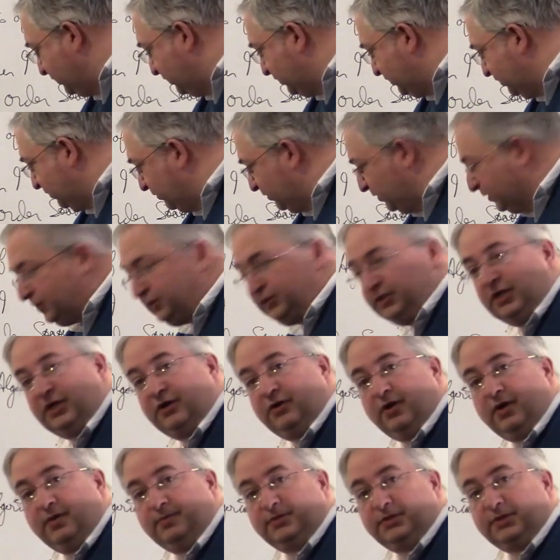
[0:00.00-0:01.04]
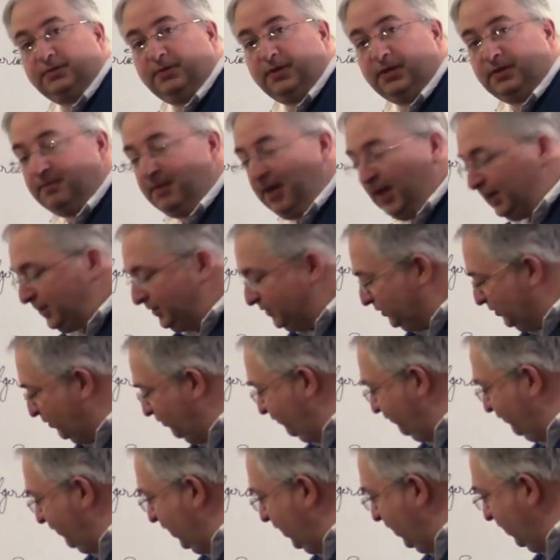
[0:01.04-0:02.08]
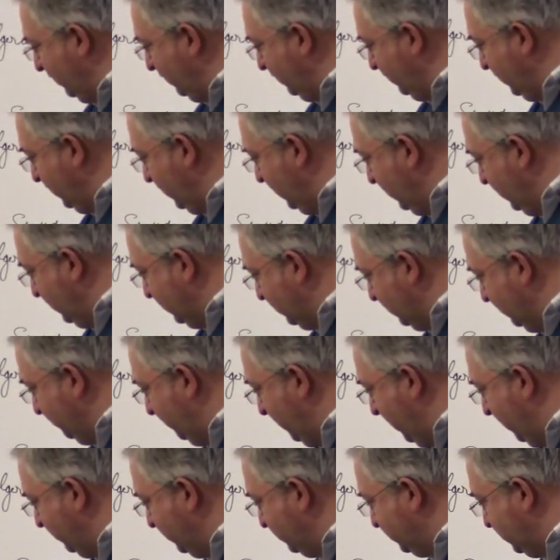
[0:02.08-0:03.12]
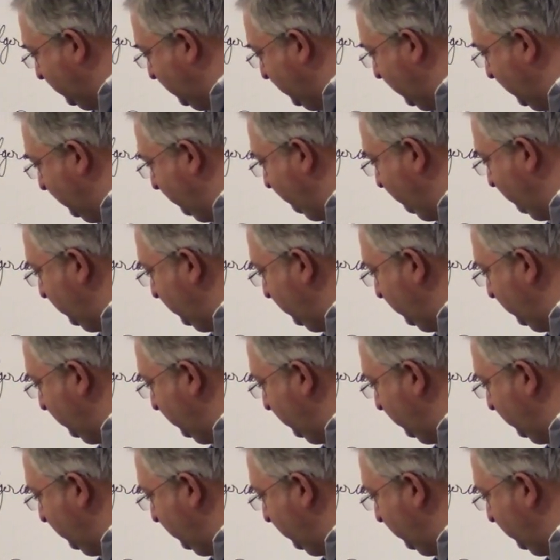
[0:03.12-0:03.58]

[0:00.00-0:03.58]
consider him to be the max so far. Compare it to him.